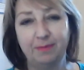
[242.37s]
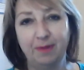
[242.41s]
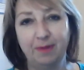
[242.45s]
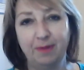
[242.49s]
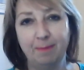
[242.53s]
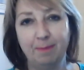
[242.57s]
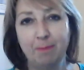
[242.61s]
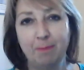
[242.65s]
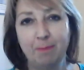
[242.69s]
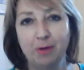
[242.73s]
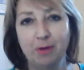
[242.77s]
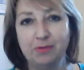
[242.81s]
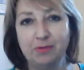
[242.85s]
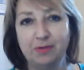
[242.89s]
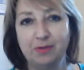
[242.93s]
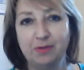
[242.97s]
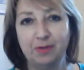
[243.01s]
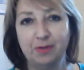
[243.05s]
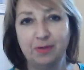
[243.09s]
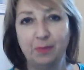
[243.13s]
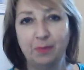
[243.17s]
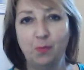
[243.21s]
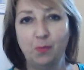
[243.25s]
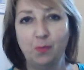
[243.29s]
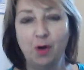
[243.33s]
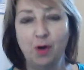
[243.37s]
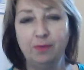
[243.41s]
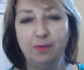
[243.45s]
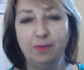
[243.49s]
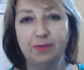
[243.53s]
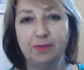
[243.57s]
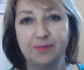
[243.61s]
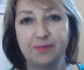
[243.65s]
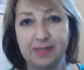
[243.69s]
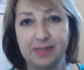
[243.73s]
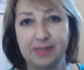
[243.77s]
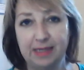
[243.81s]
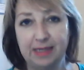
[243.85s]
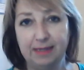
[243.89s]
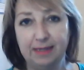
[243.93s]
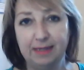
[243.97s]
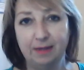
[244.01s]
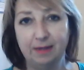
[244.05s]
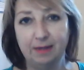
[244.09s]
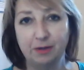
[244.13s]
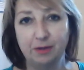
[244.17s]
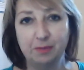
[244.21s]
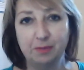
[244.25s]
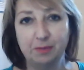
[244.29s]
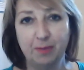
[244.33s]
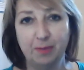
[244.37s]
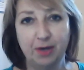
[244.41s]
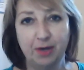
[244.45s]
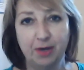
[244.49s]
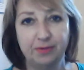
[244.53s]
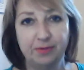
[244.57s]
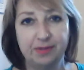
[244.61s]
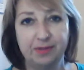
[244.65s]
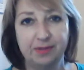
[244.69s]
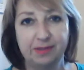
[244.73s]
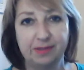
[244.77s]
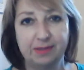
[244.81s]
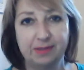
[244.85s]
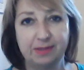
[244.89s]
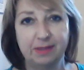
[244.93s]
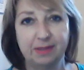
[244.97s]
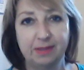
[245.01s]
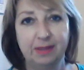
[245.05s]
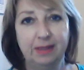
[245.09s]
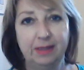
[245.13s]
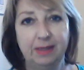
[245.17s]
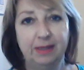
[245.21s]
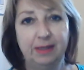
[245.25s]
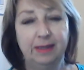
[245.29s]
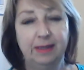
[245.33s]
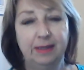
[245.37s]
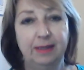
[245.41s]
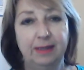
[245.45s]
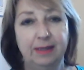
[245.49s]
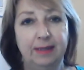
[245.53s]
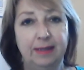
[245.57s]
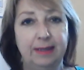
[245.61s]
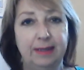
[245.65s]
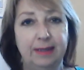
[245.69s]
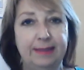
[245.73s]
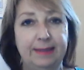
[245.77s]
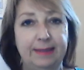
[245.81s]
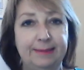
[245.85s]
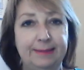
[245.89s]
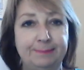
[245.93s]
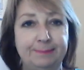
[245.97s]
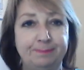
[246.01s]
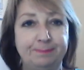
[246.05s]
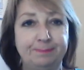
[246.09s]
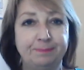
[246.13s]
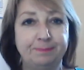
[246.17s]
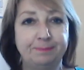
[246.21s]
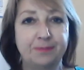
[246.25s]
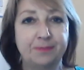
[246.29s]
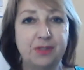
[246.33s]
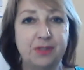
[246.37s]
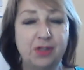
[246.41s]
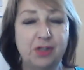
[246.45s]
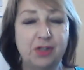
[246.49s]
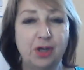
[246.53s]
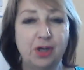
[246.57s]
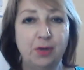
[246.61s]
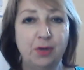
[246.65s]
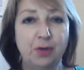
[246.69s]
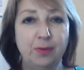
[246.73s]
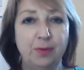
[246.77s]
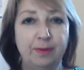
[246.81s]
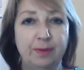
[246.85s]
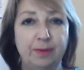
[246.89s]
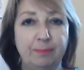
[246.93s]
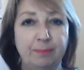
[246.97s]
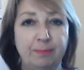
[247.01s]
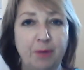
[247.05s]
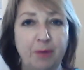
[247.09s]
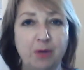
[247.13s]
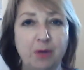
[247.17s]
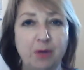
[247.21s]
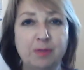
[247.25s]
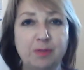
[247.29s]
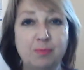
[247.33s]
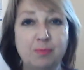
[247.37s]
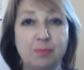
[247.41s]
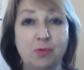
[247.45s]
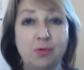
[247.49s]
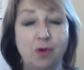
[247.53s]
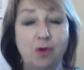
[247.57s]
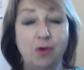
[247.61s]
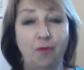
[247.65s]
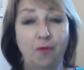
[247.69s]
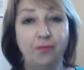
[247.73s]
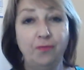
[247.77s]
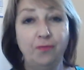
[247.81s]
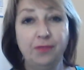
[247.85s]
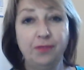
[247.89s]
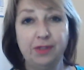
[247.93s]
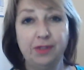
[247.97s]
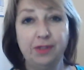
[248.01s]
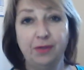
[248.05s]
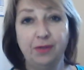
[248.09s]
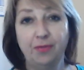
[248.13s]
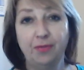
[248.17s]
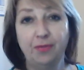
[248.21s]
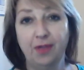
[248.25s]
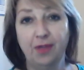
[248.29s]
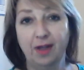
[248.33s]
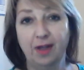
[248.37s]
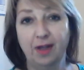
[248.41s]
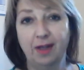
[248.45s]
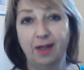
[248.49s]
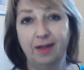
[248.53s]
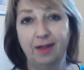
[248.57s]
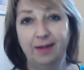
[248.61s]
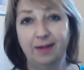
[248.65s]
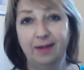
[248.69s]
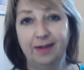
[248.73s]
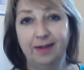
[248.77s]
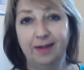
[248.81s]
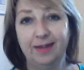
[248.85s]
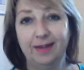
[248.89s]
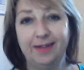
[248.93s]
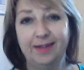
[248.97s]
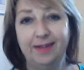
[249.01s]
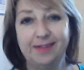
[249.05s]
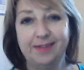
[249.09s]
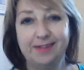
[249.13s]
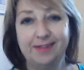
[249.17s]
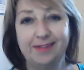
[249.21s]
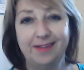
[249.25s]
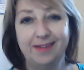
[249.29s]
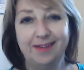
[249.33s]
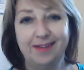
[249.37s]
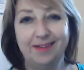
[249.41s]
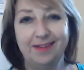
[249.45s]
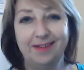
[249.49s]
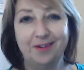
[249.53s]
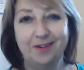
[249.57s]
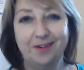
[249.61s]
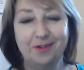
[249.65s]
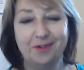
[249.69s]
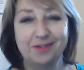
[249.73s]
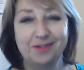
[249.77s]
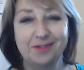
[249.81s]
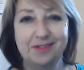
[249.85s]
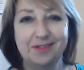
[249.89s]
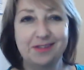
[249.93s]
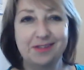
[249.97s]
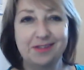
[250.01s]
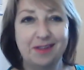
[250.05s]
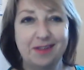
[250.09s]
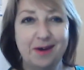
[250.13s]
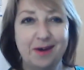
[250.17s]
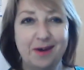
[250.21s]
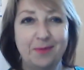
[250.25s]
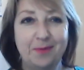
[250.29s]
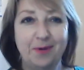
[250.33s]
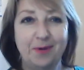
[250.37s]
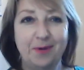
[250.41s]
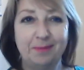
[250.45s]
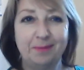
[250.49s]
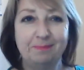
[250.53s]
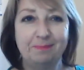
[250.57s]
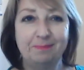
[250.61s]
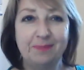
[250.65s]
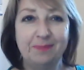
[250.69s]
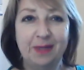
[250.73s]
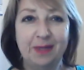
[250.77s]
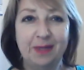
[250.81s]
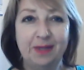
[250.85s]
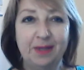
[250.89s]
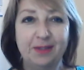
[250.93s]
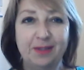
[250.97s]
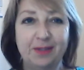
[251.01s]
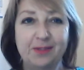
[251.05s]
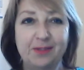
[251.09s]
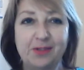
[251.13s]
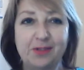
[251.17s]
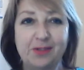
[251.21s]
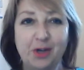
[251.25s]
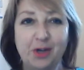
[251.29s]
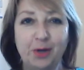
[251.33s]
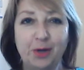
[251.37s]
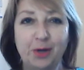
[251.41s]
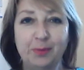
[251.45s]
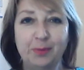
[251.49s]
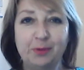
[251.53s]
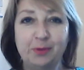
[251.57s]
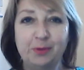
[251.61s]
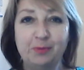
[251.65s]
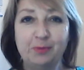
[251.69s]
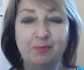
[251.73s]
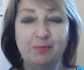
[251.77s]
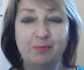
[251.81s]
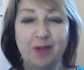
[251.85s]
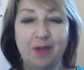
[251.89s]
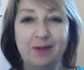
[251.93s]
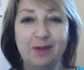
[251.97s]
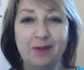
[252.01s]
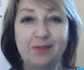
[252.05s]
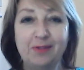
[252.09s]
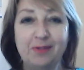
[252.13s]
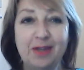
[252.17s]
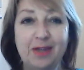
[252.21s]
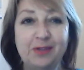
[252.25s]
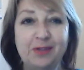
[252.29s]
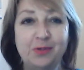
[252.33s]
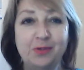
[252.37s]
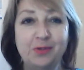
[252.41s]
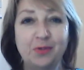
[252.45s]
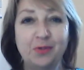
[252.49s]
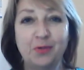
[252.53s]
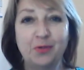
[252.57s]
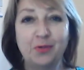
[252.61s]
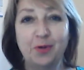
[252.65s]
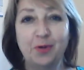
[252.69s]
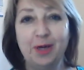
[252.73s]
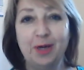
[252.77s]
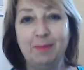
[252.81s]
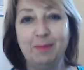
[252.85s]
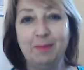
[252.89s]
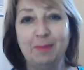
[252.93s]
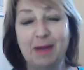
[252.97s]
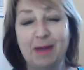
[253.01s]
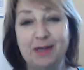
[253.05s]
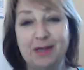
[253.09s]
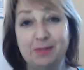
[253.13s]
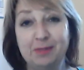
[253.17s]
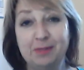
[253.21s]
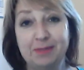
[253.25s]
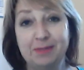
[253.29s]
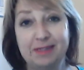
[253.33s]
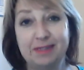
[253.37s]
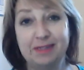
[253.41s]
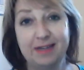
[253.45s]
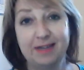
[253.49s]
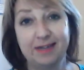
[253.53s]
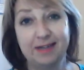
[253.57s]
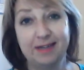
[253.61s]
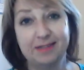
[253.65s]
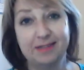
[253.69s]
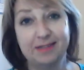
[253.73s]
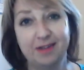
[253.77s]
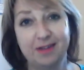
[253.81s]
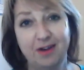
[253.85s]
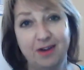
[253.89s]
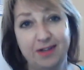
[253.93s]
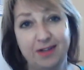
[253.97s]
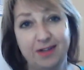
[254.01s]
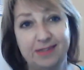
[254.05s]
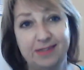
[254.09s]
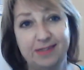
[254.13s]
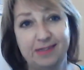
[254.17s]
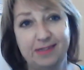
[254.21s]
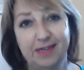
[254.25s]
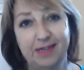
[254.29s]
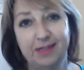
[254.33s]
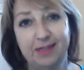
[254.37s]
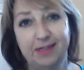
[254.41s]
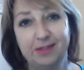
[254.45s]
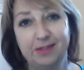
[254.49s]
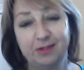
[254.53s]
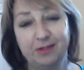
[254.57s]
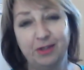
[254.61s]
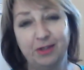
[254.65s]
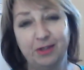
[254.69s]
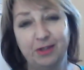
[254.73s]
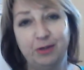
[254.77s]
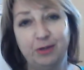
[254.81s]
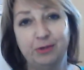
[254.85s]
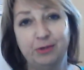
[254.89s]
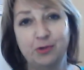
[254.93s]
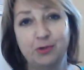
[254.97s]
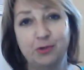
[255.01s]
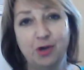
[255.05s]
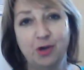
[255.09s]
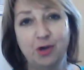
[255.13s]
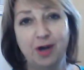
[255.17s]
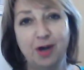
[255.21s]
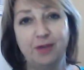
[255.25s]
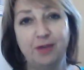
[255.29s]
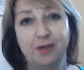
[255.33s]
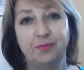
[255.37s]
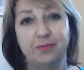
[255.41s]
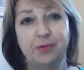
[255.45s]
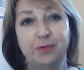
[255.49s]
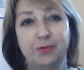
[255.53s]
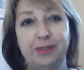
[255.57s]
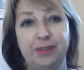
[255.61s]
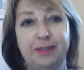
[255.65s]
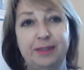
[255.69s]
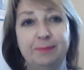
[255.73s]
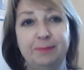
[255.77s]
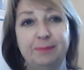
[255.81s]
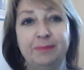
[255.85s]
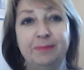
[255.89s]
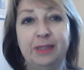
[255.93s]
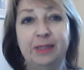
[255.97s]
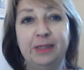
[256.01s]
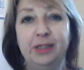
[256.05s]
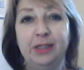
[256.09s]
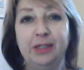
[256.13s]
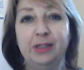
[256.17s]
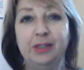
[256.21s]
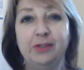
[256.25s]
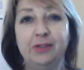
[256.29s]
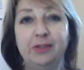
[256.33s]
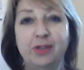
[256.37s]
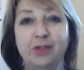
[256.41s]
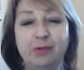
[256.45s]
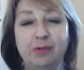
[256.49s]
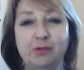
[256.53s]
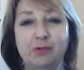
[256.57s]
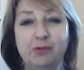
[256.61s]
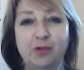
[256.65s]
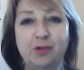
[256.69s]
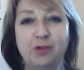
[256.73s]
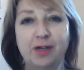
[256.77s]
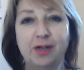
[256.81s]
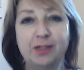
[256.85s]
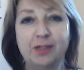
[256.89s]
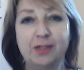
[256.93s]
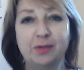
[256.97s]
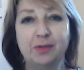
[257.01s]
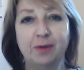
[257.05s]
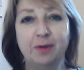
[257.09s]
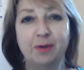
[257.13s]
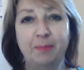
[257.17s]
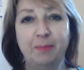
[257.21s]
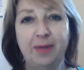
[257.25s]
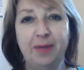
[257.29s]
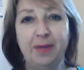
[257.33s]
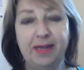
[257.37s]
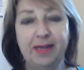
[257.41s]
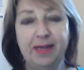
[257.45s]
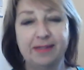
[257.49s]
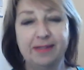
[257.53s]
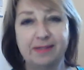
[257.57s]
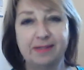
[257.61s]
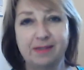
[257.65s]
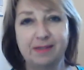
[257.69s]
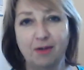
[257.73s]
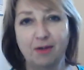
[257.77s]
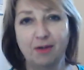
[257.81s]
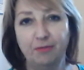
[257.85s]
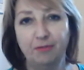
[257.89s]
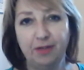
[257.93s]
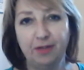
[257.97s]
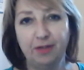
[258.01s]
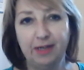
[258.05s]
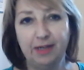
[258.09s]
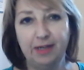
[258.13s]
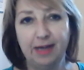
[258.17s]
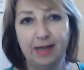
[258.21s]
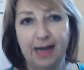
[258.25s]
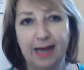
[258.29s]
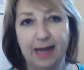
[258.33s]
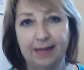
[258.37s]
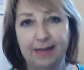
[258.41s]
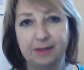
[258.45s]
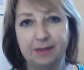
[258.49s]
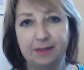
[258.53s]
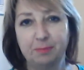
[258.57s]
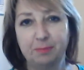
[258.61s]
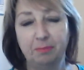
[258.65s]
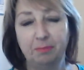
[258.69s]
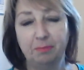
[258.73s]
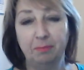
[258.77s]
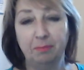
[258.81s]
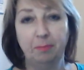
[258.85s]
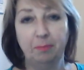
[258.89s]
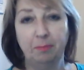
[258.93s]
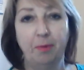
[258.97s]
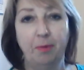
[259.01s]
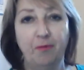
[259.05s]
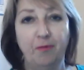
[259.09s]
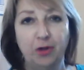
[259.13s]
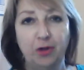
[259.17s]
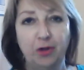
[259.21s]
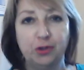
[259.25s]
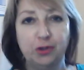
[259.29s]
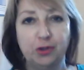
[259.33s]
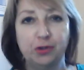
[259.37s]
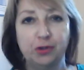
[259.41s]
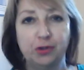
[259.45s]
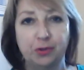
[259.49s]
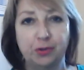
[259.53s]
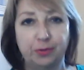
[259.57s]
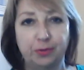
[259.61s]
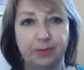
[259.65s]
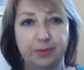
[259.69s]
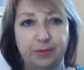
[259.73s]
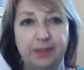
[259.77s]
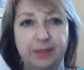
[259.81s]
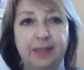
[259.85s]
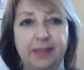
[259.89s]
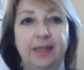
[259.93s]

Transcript: But most of them won't have seen those posts. So post more often than you think is the answer to that one. So there's your 3 major mistakes that I see, so that you can try and avoid them. Don't try to appear stuffy and professional.